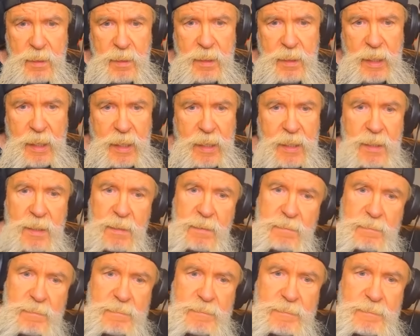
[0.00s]

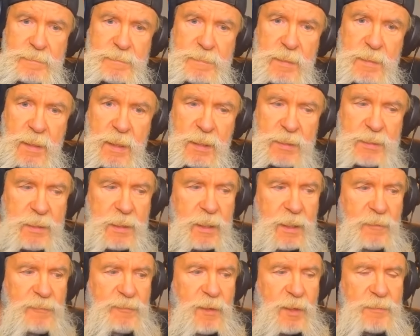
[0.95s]
And is it
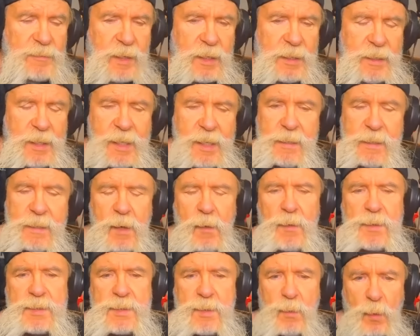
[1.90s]
anything they did? No,
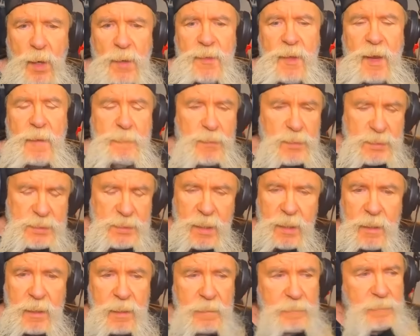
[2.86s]
it's the way they
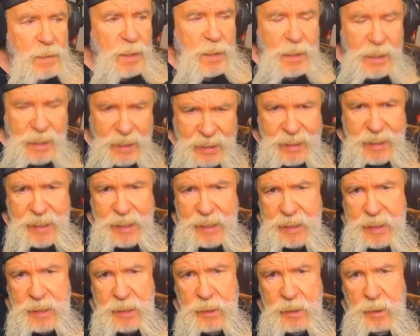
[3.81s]
presented him and,
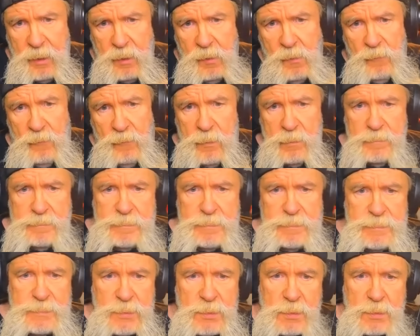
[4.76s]
and he got over.
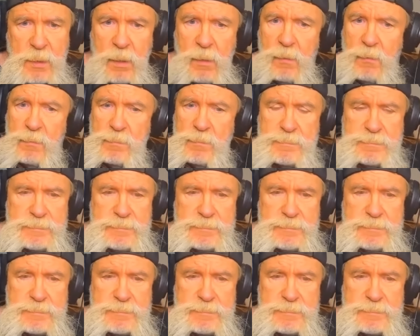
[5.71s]
So,